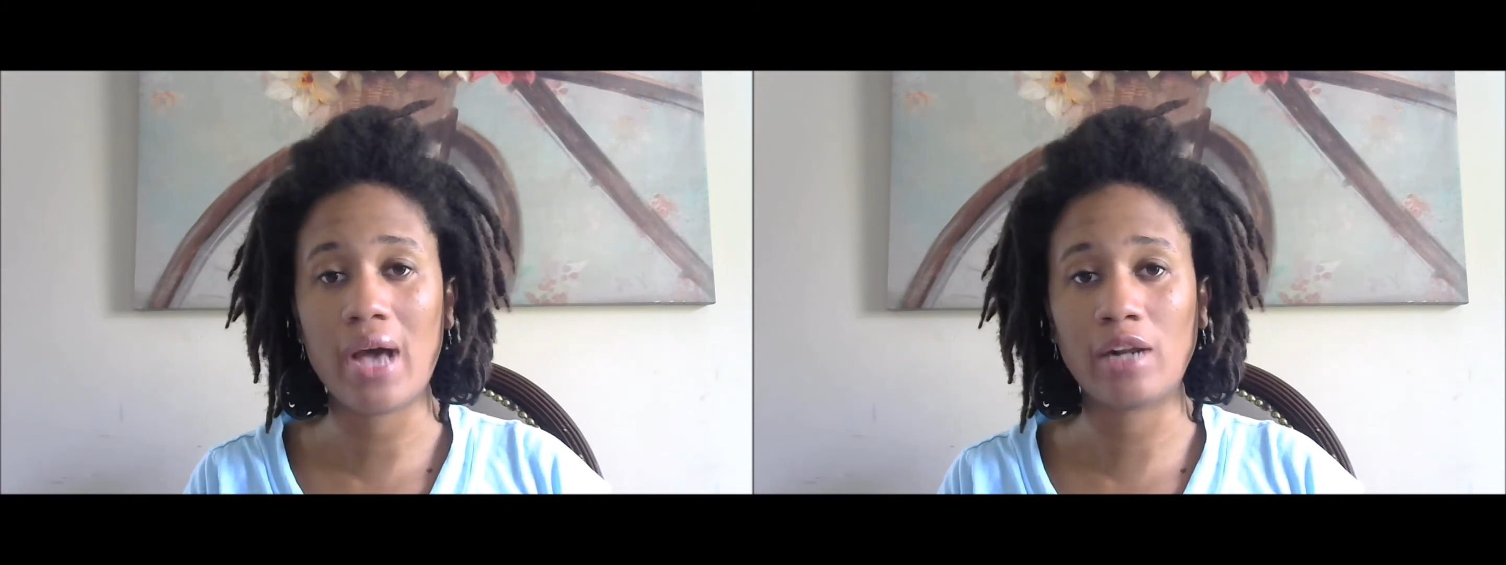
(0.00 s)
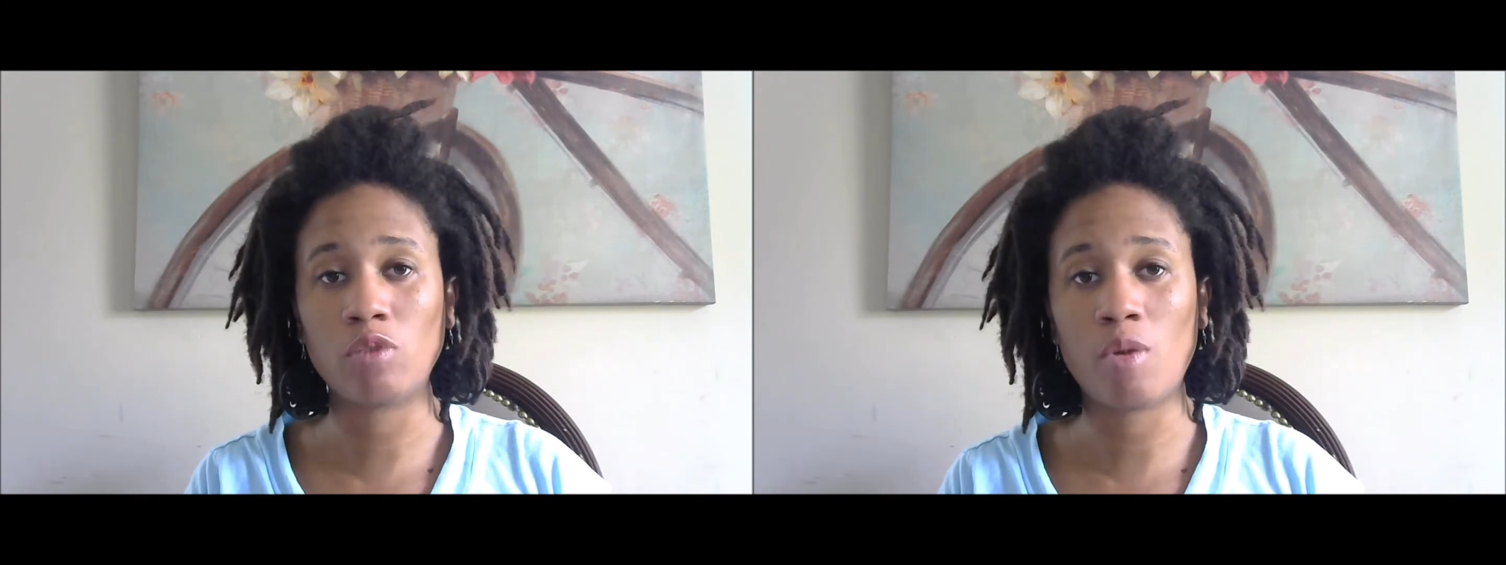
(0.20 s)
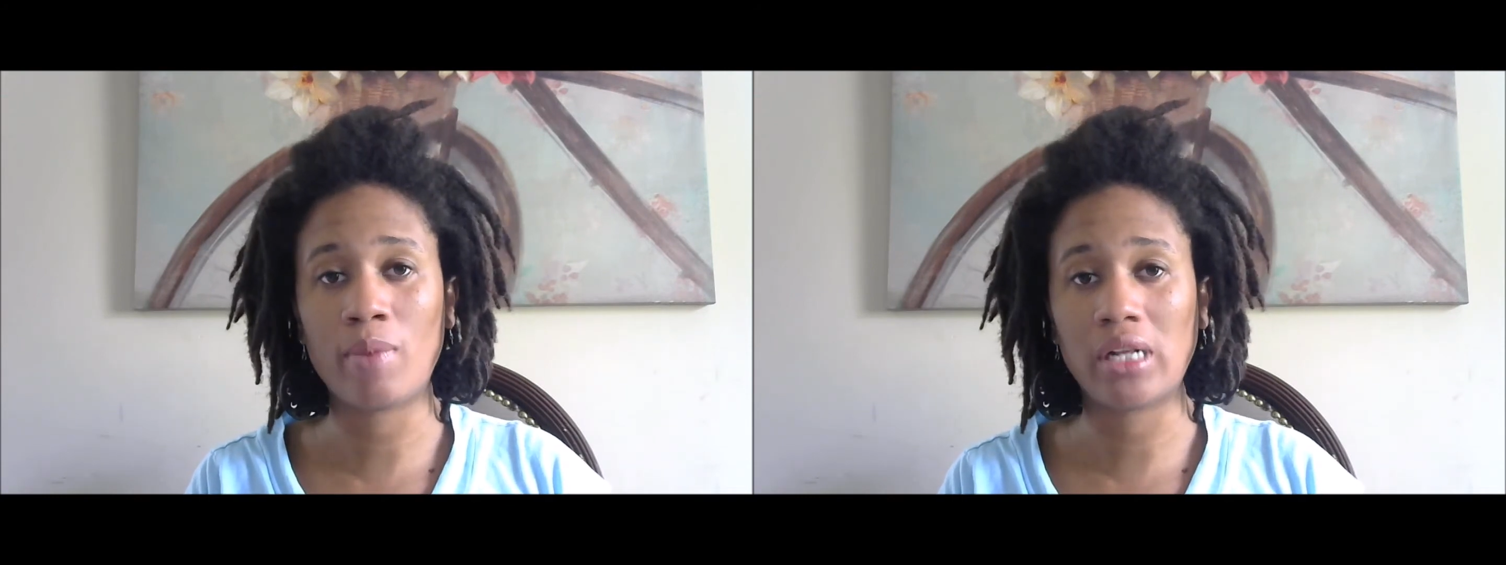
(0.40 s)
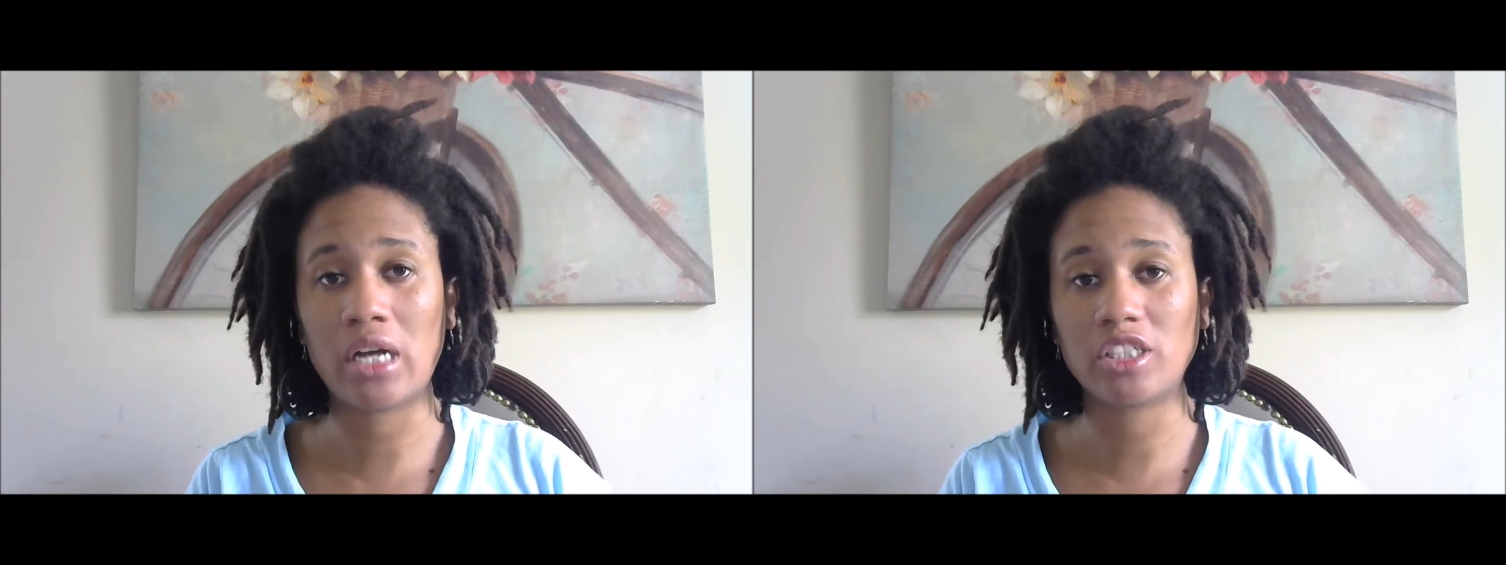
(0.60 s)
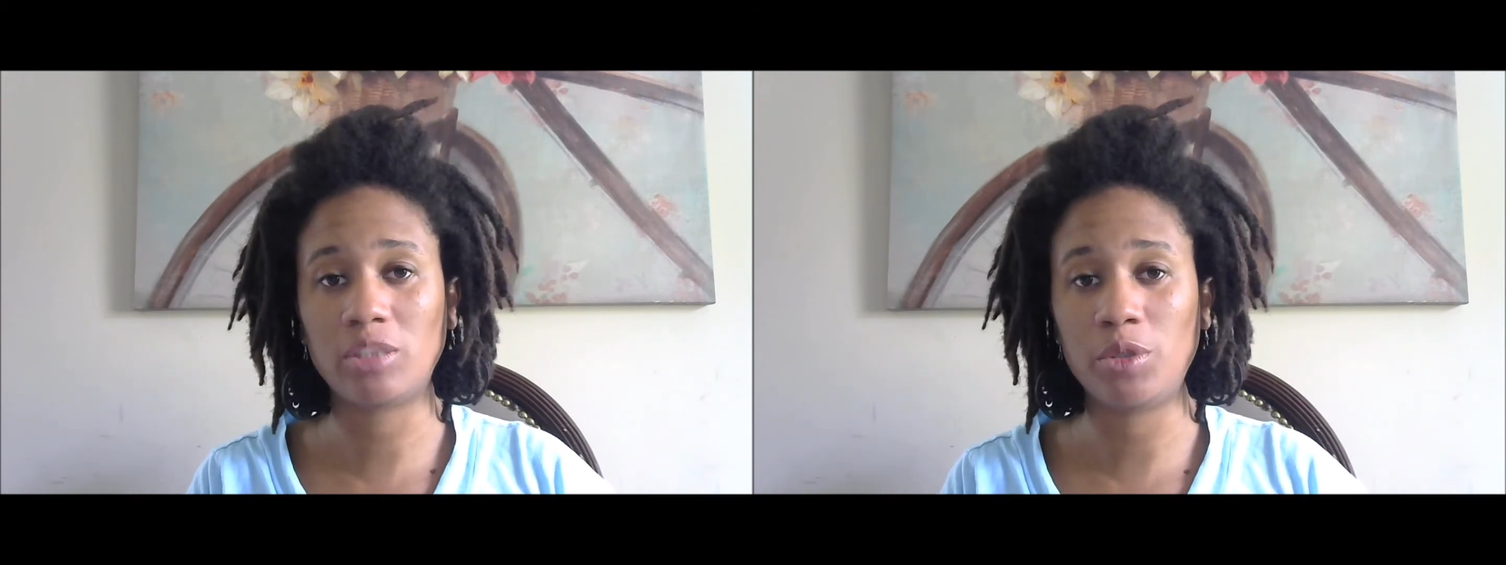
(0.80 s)
I don't want my
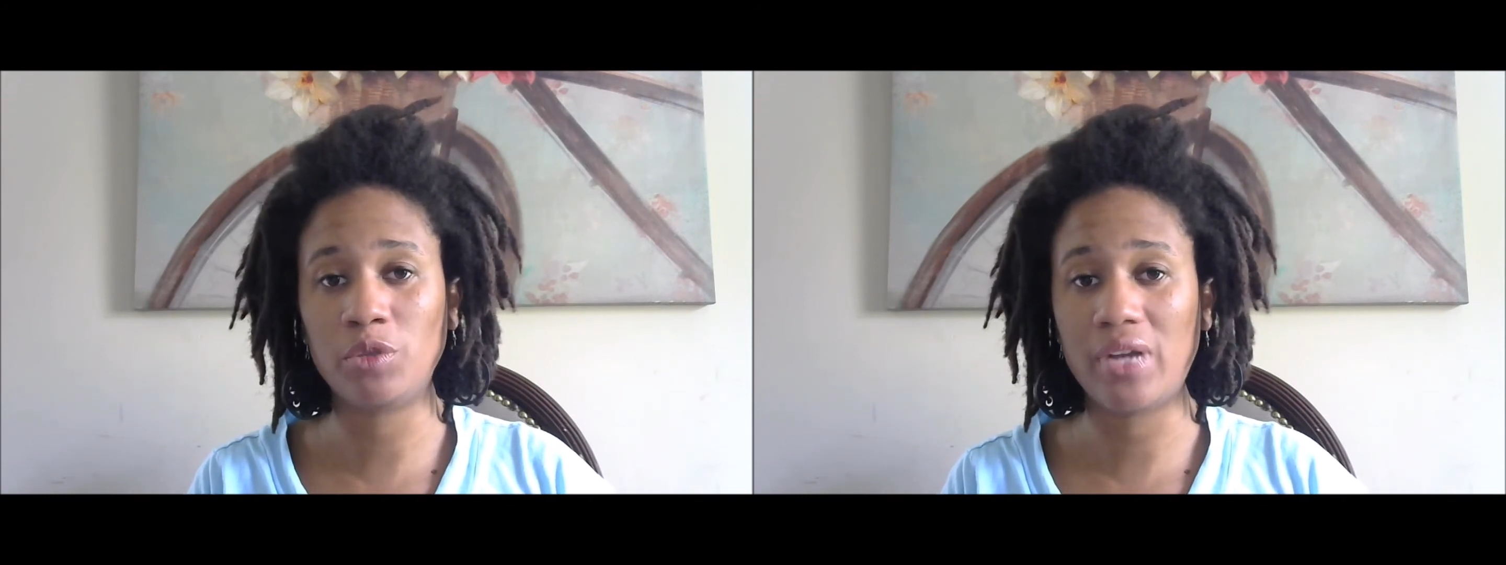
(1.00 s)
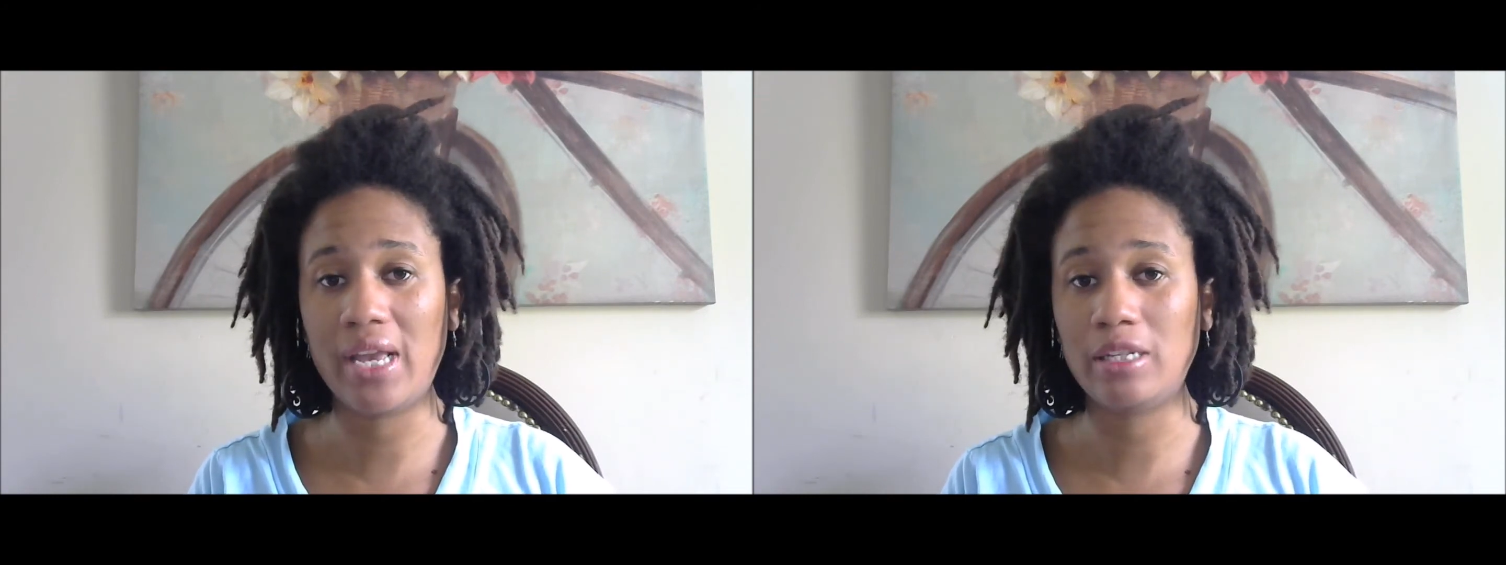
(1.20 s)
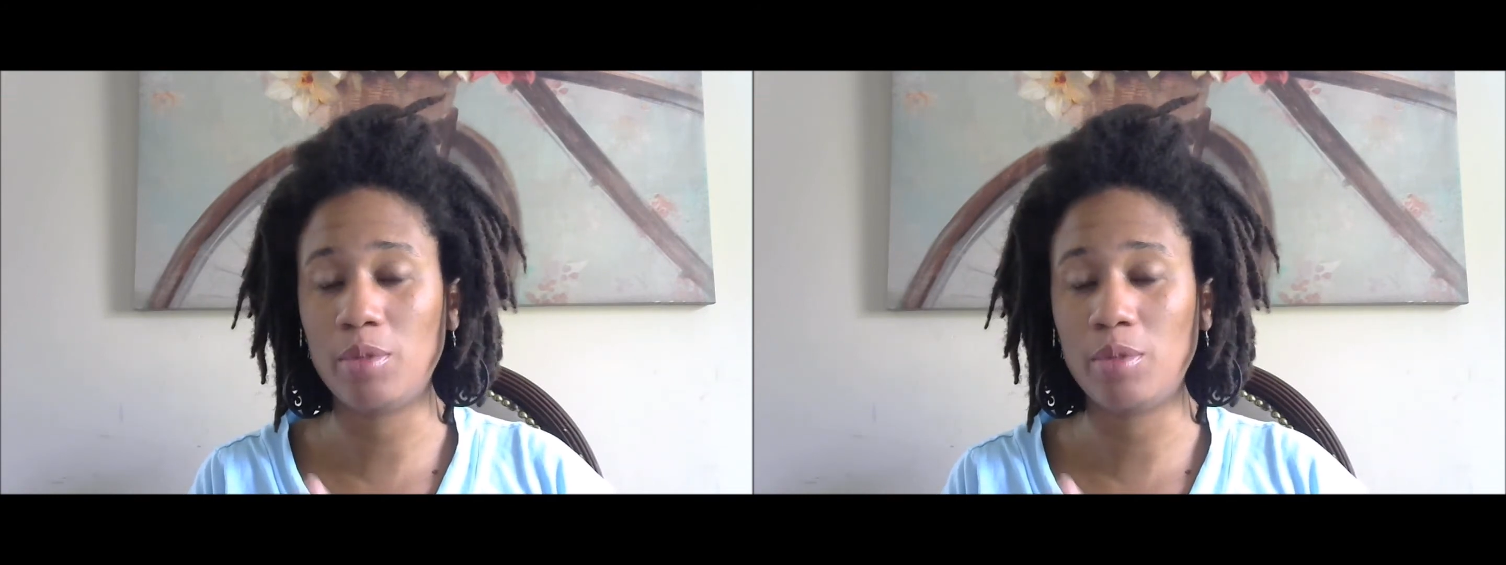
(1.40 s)
locks to be red.